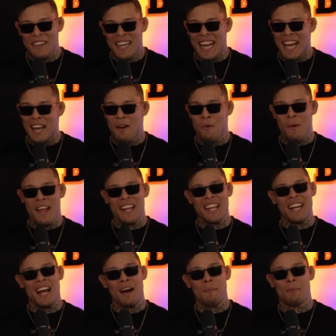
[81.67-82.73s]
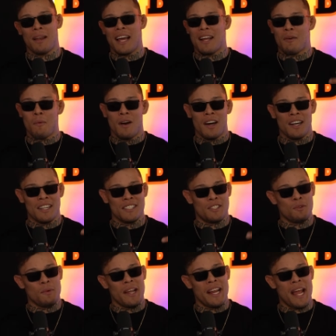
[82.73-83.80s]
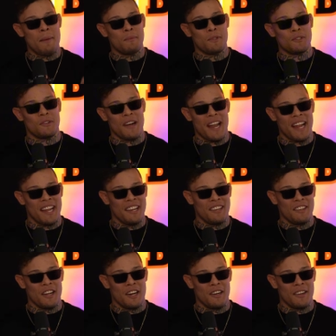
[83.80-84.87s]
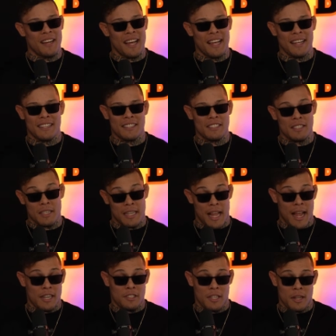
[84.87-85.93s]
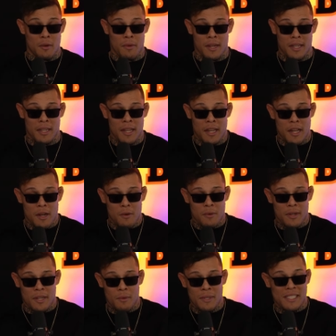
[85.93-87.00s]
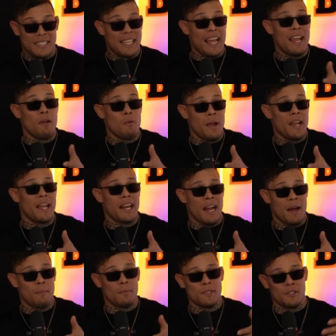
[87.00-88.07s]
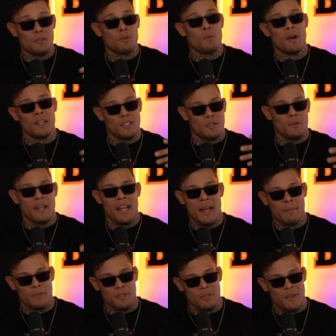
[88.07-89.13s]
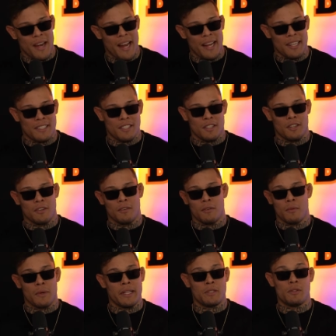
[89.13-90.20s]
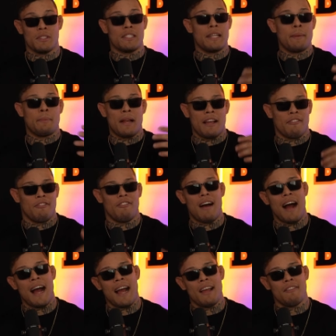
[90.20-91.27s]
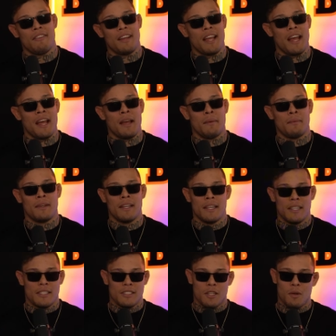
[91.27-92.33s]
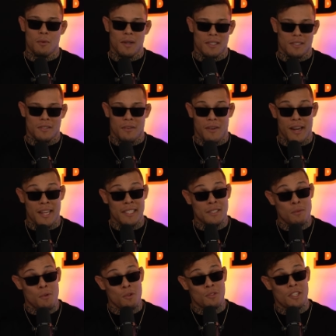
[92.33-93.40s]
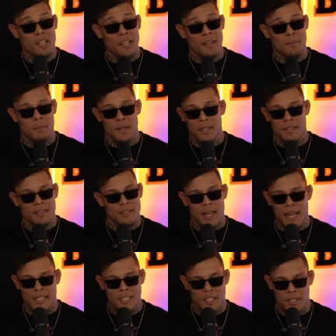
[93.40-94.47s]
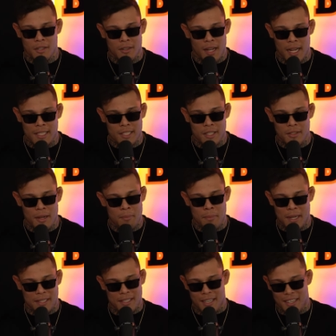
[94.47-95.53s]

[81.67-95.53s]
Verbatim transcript: we kind of waking up like 1, 2 a.m. to train, you know? Like, actually, we we, we stay waking up until 1, 2 a.m. to train. So went to sleep like 5 a.m. So it was wow. crazy routine, but I chill, I chill at best